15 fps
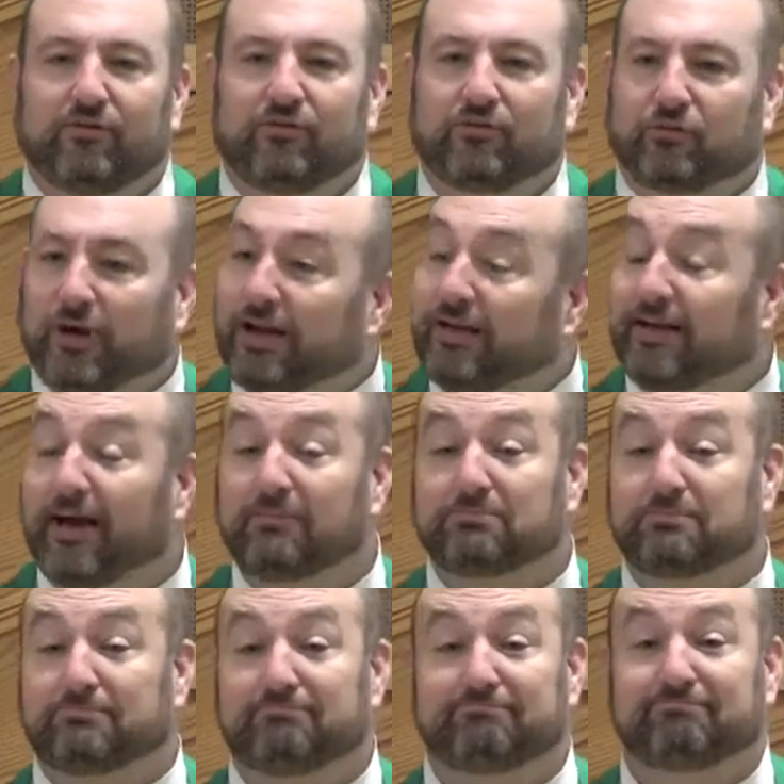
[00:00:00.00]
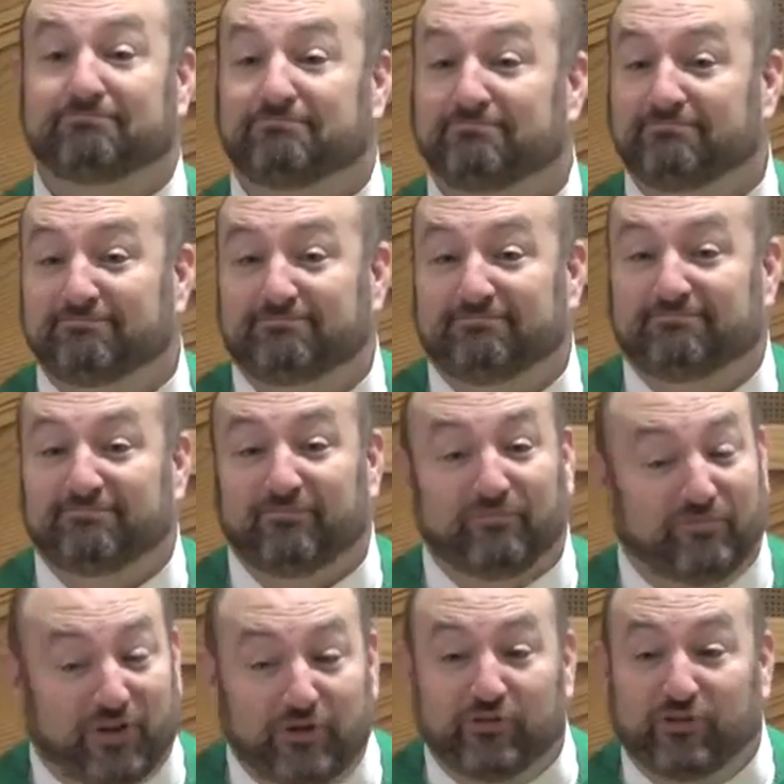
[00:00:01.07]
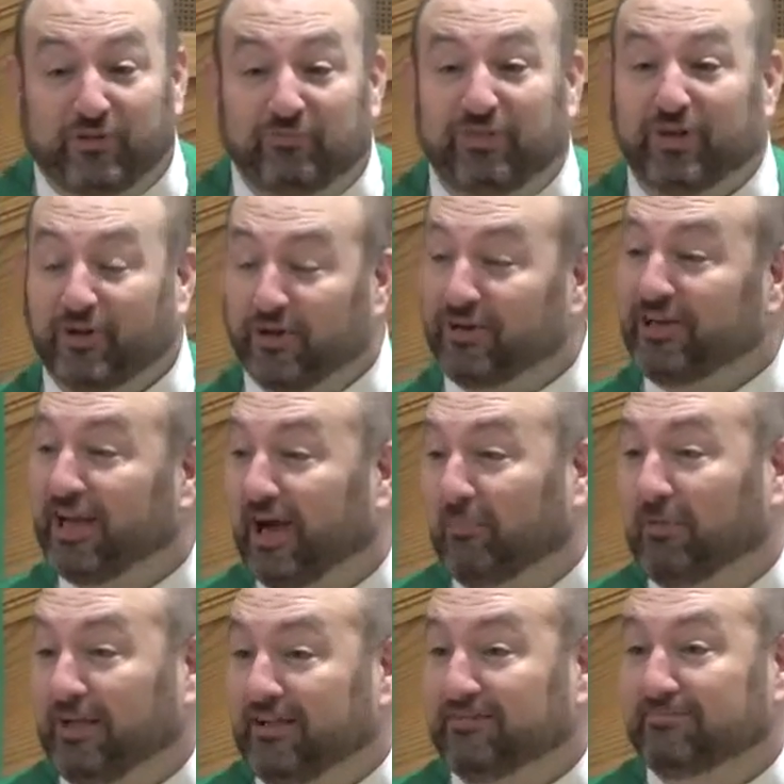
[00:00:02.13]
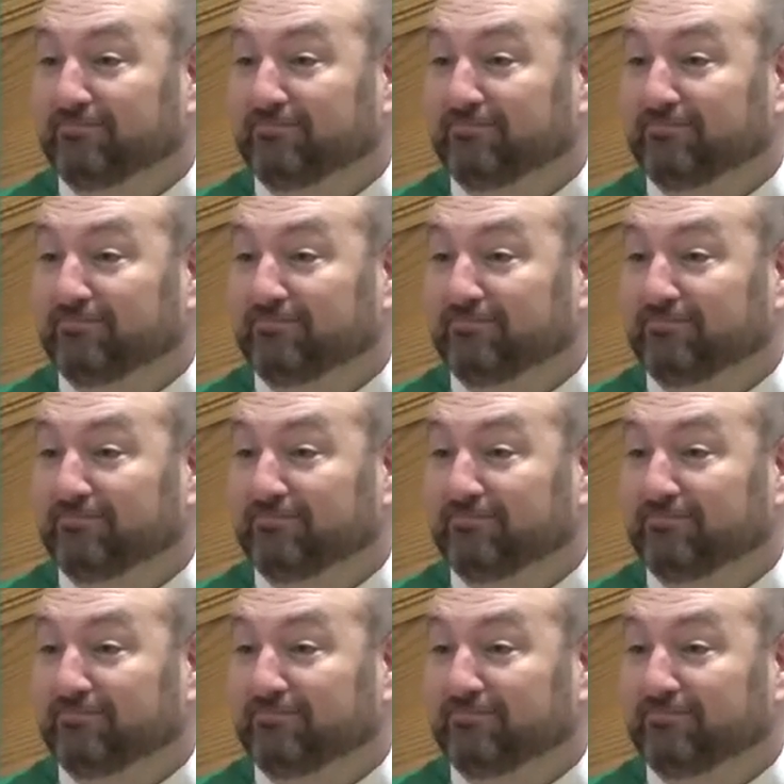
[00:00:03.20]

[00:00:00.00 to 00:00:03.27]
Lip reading: straighten up. There's something good coming.